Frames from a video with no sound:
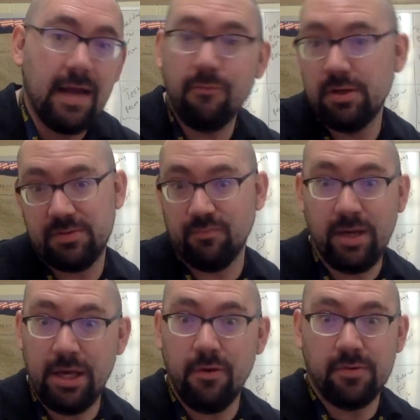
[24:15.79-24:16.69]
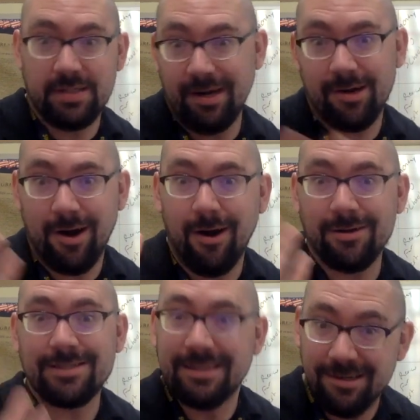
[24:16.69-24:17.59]
which we use in our
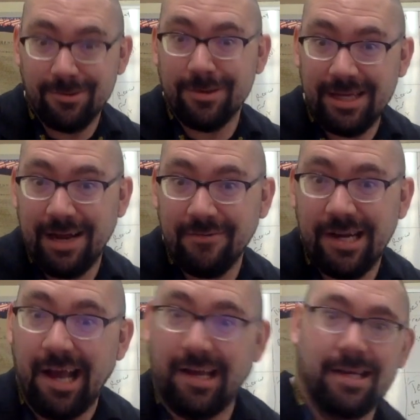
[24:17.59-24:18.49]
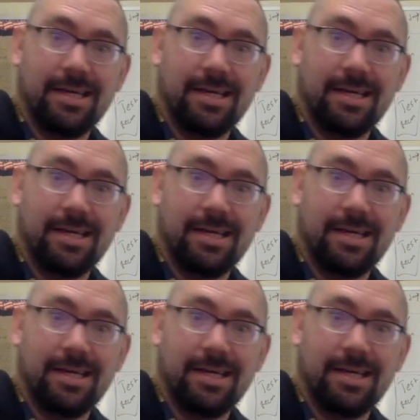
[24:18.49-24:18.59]
cars literally every day.